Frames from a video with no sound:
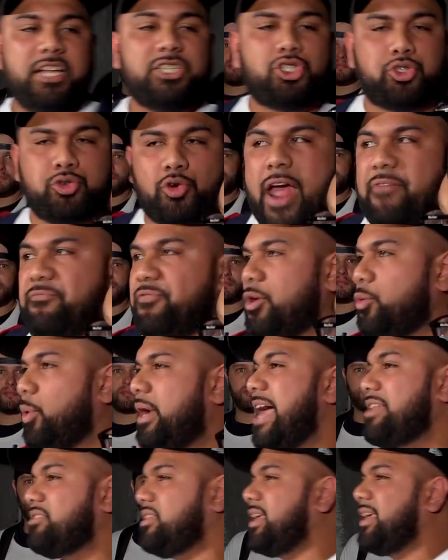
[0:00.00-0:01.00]
in traffic
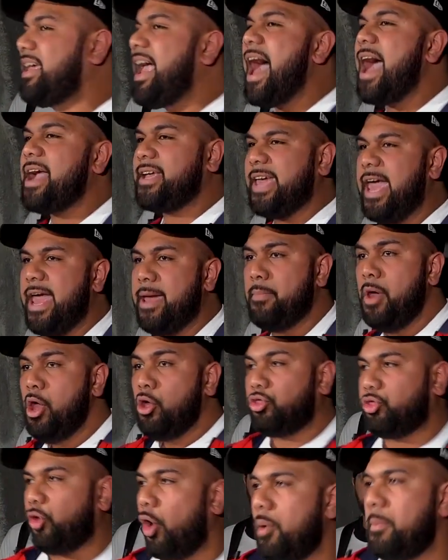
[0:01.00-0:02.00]
without the car cam.
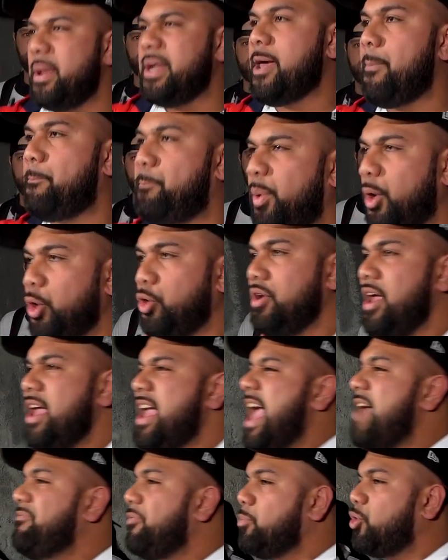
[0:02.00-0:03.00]
Throw him in the boot.
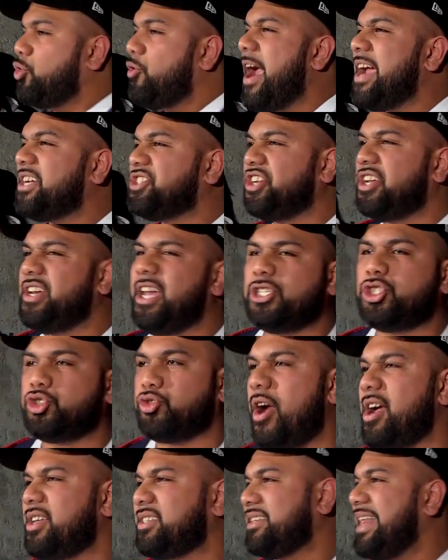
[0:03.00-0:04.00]
Have him crash in the
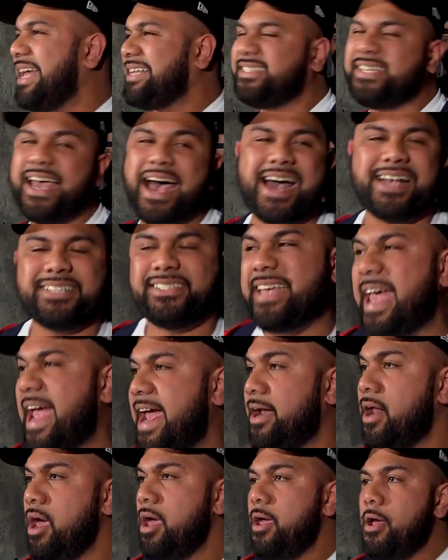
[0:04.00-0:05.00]
trunks like
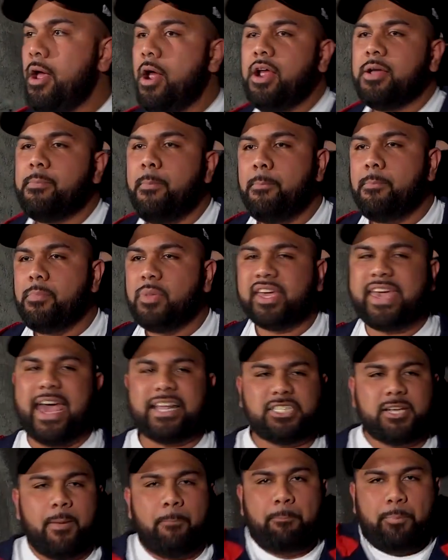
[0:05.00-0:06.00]
Tarzan.
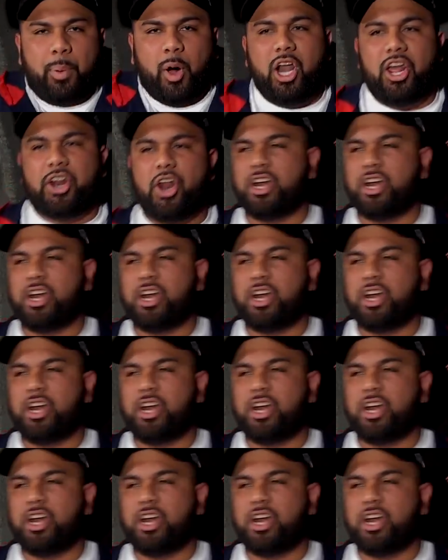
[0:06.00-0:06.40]
Catch a bullet